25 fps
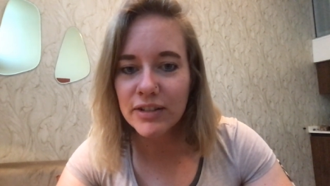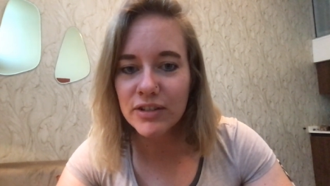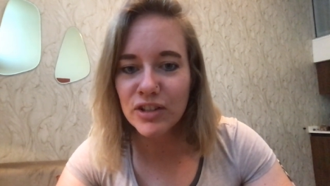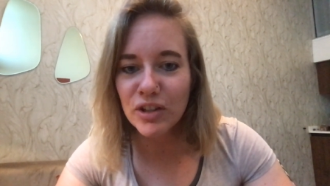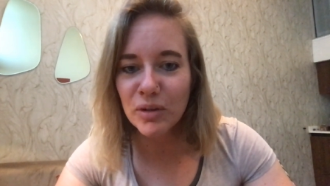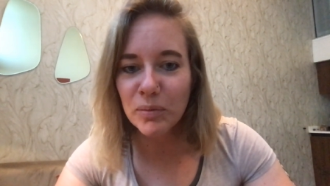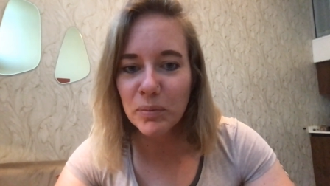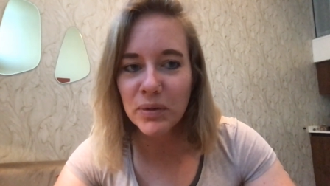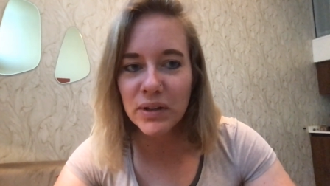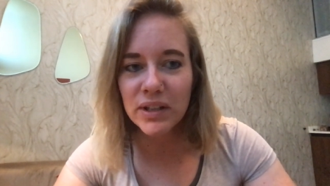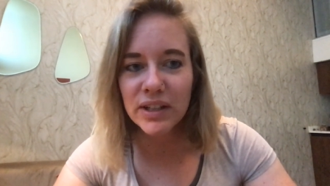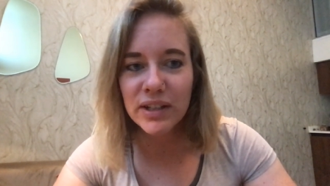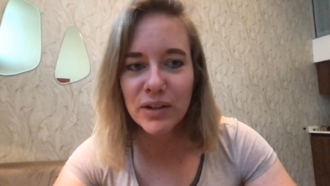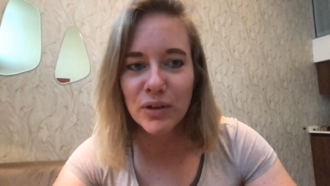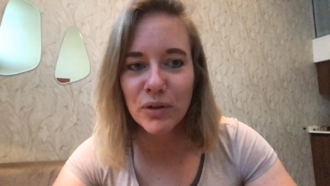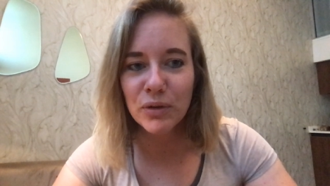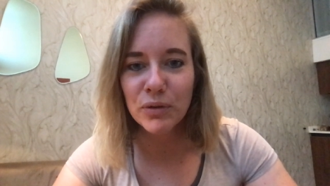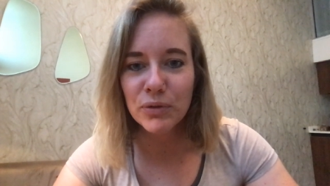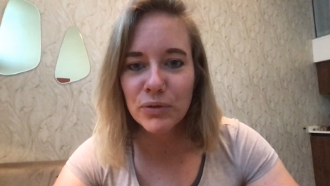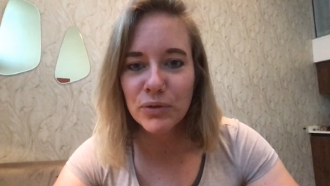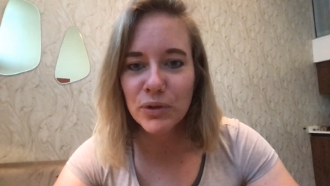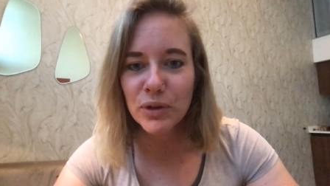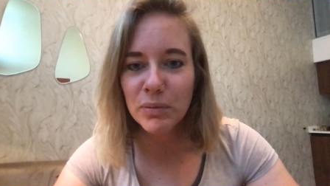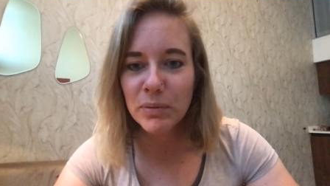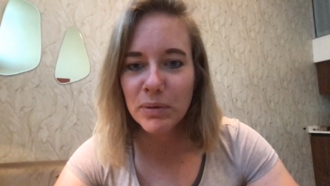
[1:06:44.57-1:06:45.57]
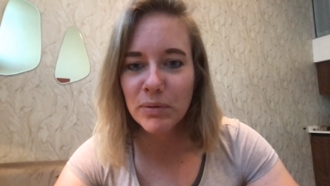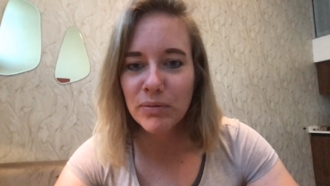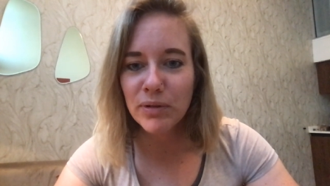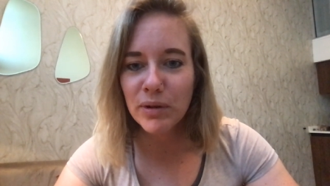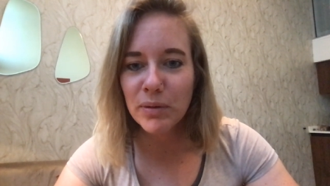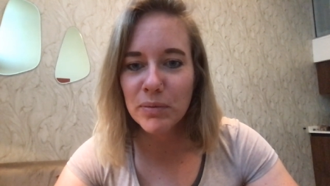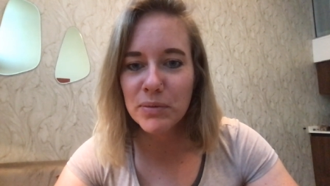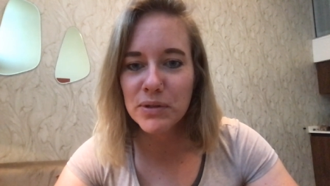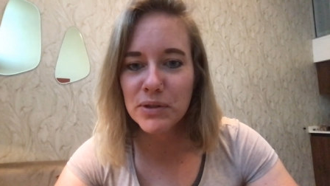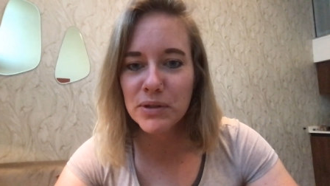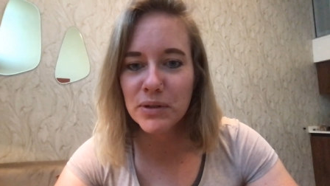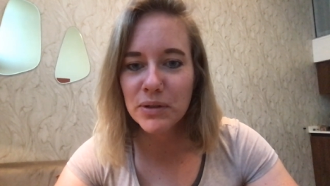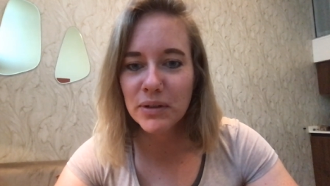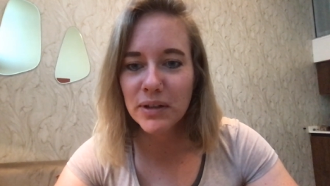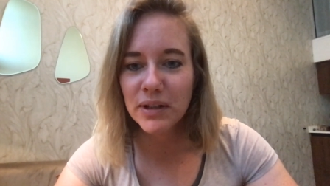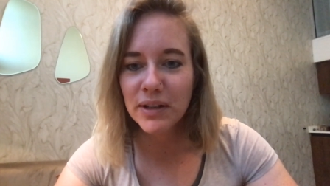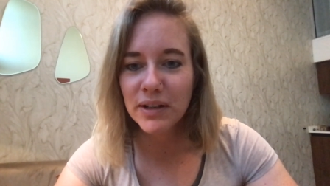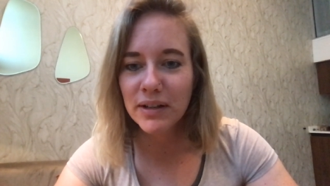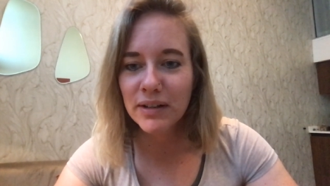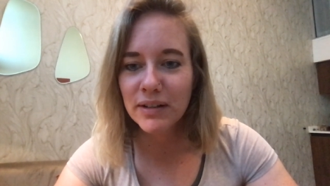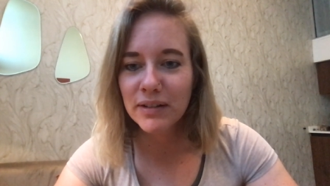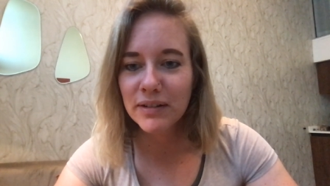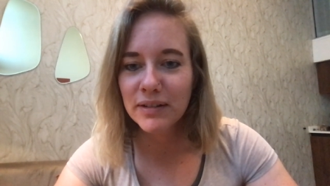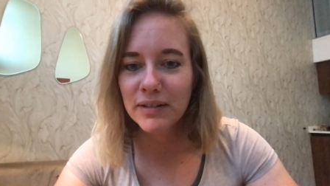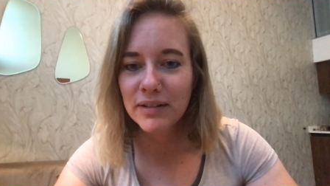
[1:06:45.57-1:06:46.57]
somebody confirm if I'm still
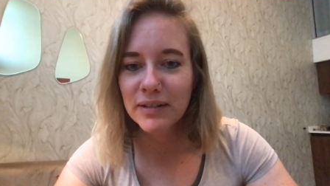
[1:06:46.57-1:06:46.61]
here?